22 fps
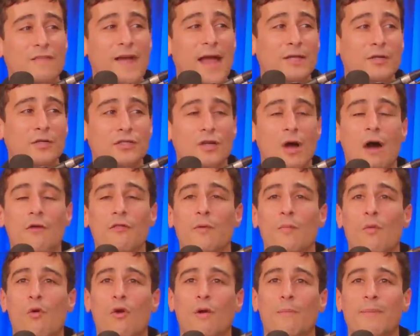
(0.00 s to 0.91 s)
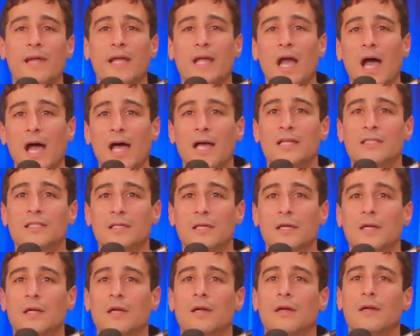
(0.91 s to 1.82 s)
answers all the more because
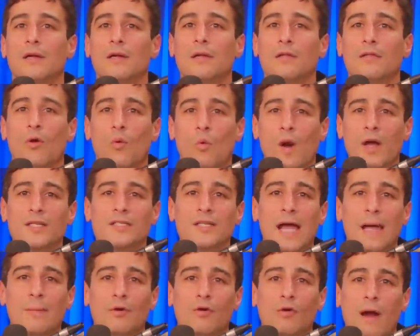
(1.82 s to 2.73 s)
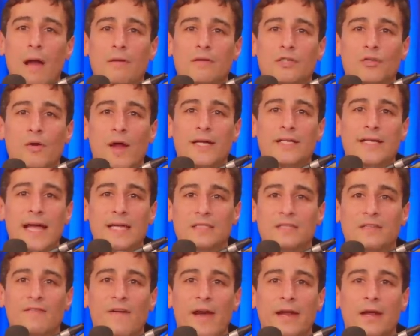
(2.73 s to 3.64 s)
the one time CrowdStrike
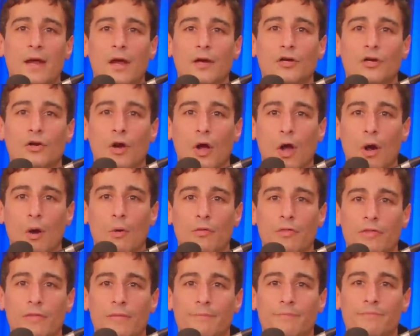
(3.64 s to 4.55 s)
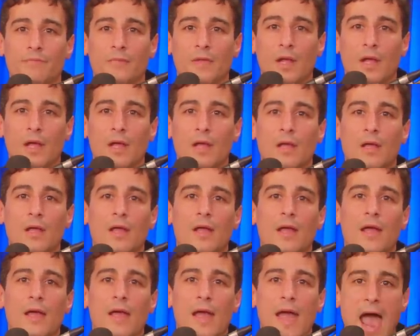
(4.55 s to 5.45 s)
testified under oath
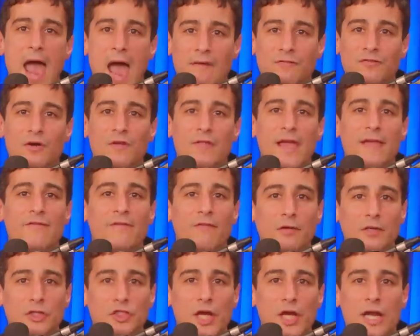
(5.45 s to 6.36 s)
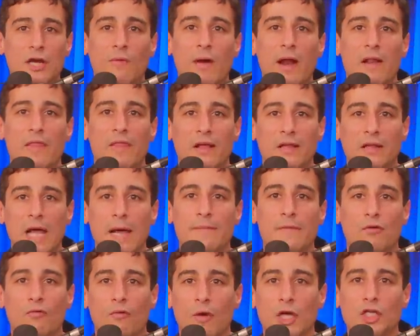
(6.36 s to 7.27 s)
after they first generated the claim
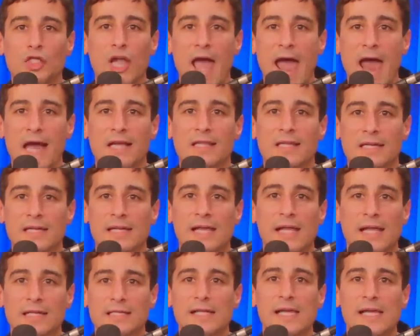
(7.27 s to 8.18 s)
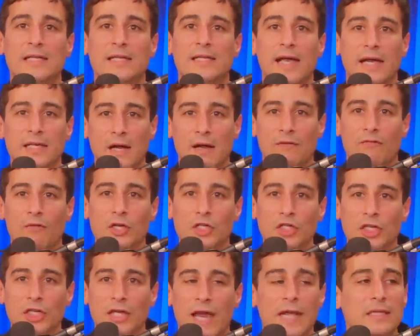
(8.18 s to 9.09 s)
that Russia hacked the DNC and kicked off
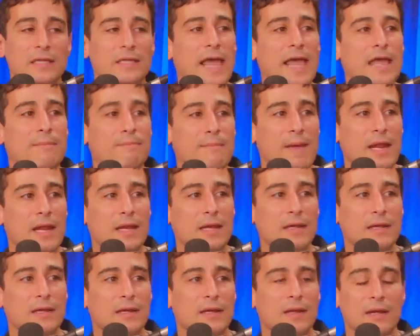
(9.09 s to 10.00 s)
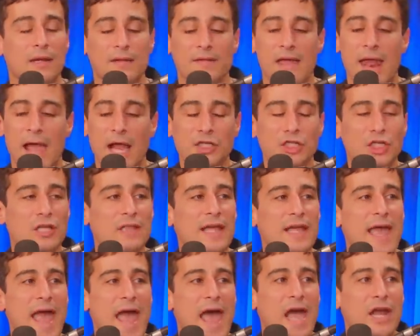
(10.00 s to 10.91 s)
Russiagate, they admitted that actually
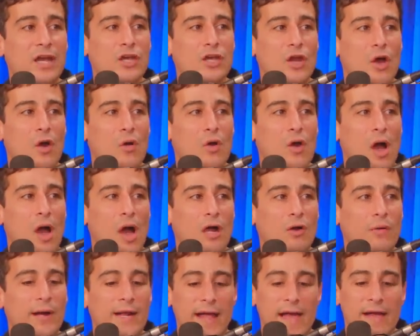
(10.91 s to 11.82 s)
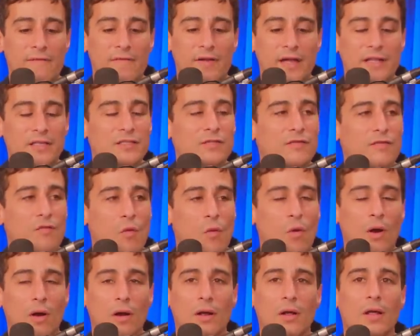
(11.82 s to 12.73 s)
they had no concrete evidence
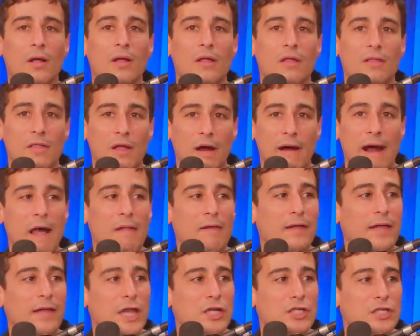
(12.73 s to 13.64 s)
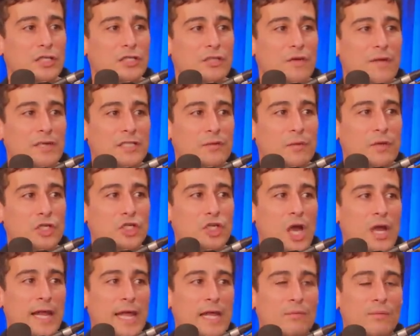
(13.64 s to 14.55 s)
for their allegations. So this is what
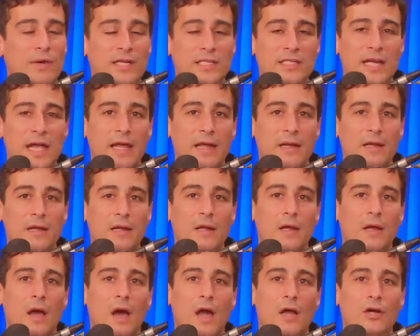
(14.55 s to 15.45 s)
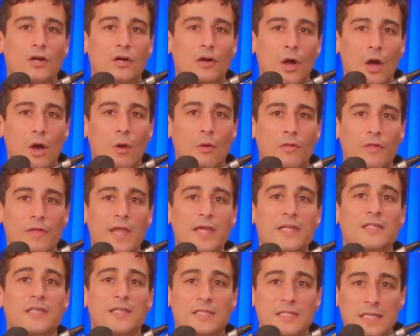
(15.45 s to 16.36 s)
Sean Henry said under oath.
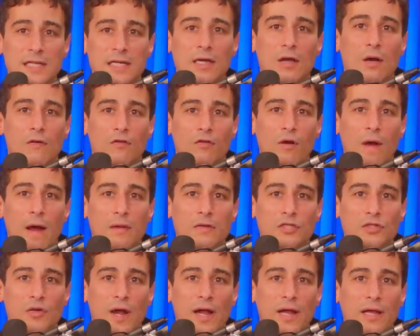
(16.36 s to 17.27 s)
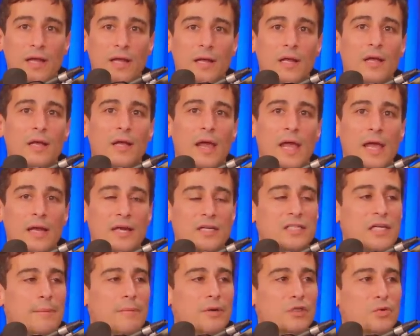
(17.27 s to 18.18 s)
He's the CEO of CrowdStrike in
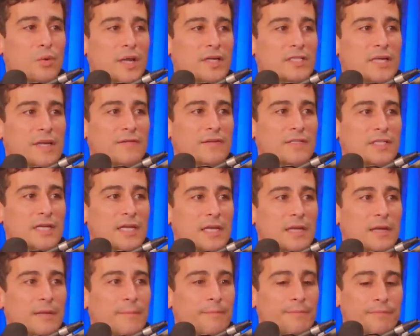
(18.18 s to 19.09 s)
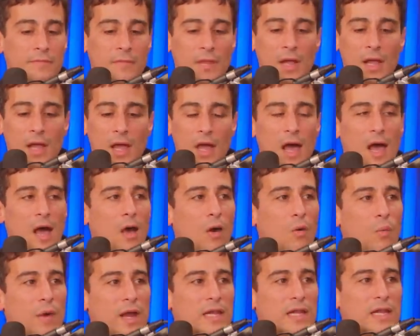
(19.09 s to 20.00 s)
December 2017.
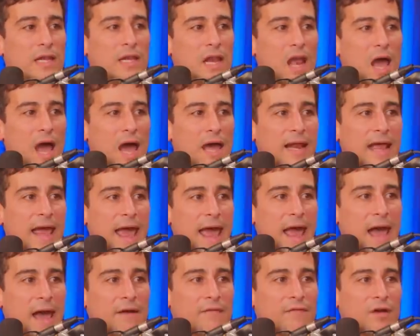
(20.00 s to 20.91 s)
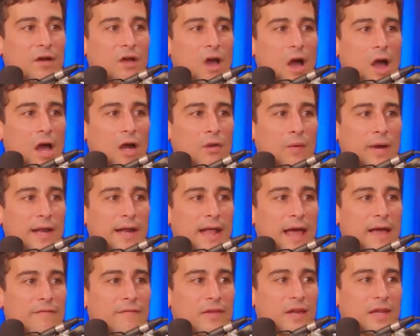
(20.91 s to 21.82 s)
We did not have concrete
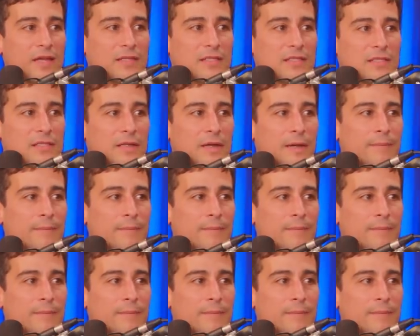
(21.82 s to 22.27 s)
evidence